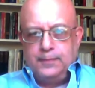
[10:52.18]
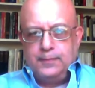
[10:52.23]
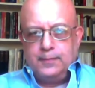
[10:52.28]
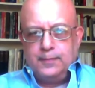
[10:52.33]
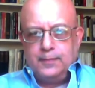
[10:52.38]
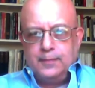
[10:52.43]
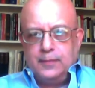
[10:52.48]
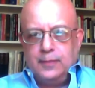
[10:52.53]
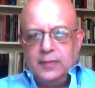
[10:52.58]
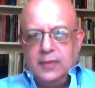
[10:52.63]

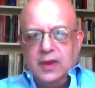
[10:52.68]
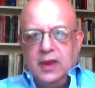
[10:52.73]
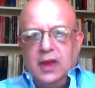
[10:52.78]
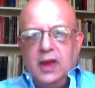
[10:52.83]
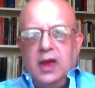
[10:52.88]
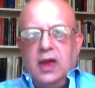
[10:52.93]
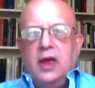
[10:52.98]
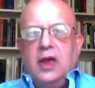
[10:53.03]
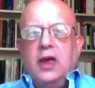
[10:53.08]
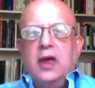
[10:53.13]
Okay.
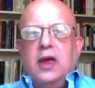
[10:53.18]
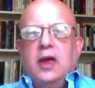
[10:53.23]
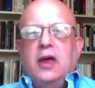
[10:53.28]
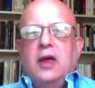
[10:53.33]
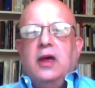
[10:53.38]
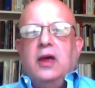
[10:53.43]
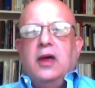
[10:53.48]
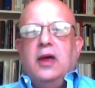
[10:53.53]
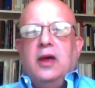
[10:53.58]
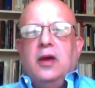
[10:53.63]

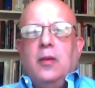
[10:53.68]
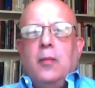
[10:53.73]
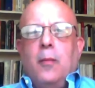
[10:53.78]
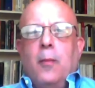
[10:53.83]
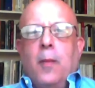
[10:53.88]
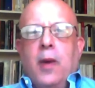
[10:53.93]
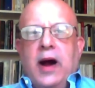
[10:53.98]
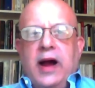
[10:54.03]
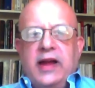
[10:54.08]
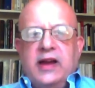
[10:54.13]
So there
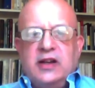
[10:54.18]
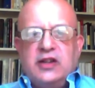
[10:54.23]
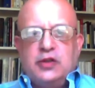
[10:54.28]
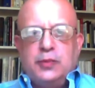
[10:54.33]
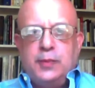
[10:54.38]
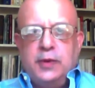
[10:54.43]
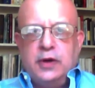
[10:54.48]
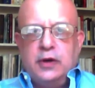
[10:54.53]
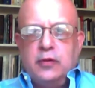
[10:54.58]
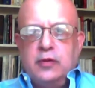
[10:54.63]
is hope, John.
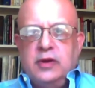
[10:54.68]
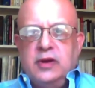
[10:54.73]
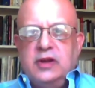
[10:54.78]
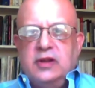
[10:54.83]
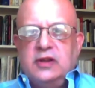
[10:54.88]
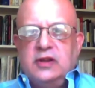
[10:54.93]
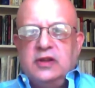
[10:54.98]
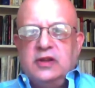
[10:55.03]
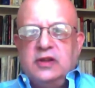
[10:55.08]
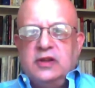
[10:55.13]
My
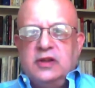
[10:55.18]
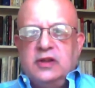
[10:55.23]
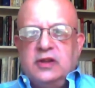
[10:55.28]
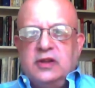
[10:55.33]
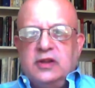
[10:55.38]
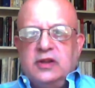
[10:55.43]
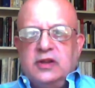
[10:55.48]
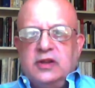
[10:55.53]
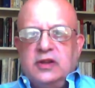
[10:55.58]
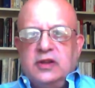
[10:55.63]
experience
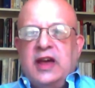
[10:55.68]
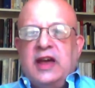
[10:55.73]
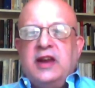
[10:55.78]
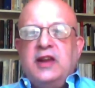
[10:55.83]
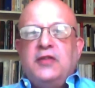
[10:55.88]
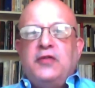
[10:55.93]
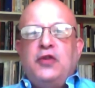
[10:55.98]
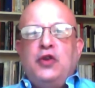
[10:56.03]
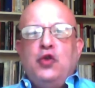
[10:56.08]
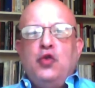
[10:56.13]
is that
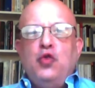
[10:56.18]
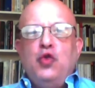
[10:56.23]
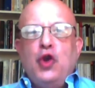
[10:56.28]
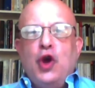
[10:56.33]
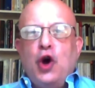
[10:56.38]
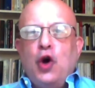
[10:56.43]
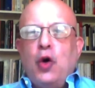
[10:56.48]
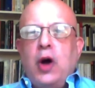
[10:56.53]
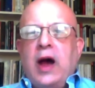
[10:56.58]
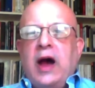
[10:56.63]
if you
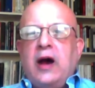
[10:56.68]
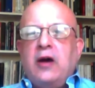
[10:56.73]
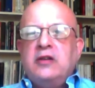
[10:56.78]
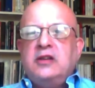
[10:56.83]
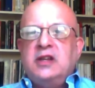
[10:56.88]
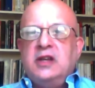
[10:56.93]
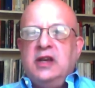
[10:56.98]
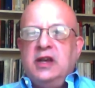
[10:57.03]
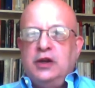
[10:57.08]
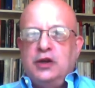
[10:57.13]
know how
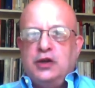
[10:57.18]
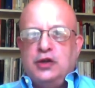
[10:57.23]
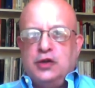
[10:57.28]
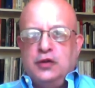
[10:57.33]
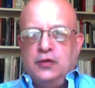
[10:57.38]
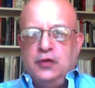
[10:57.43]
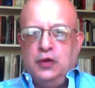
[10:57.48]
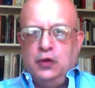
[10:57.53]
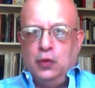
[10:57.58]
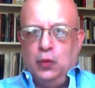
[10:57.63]
to
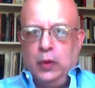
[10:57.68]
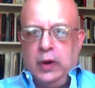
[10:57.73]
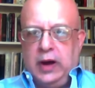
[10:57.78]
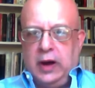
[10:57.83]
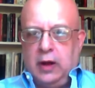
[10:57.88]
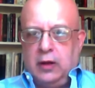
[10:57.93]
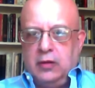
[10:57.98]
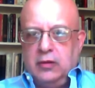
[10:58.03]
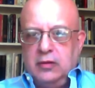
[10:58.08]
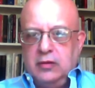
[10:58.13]
interview
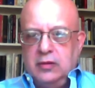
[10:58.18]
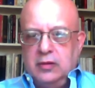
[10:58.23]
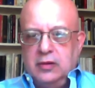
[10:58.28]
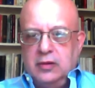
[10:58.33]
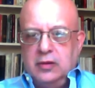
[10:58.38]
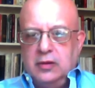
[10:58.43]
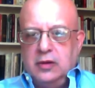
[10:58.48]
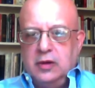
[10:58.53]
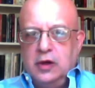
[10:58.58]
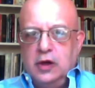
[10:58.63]
well,
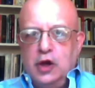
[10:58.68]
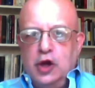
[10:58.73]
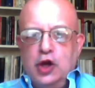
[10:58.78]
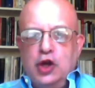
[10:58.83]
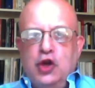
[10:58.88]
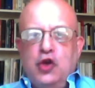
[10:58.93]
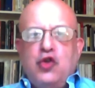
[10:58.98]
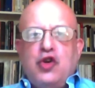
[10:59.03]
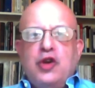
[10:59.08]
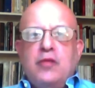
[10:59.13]

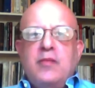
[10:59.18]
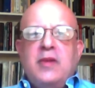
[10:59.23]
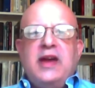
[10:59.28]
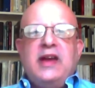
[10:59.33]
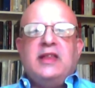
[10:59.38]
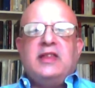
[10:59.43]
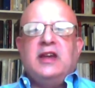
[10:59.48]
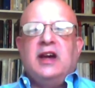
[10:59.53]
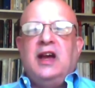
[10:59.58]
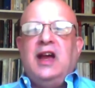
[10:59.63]
you can make
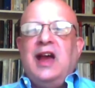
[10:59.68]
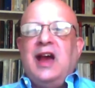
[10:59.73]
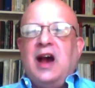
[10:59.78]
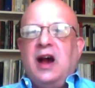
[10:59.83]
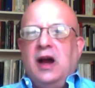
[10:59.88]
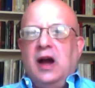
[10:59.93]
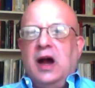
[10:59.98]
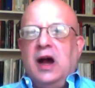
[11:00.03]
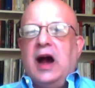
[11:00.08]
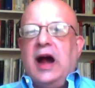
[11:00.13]
the young
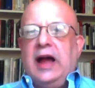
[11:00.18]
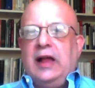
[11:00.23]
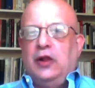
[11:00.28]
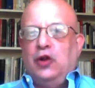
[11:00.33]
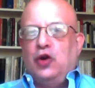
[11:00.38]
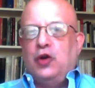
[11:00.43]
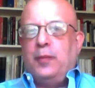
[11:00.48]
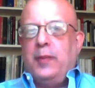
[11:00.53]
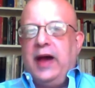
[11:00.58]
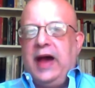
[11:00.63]
guy
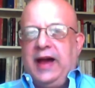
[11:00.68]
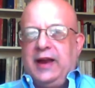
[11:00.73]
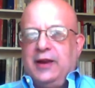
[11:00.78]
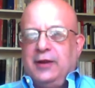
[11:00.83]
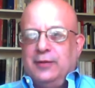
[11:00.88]
look bad.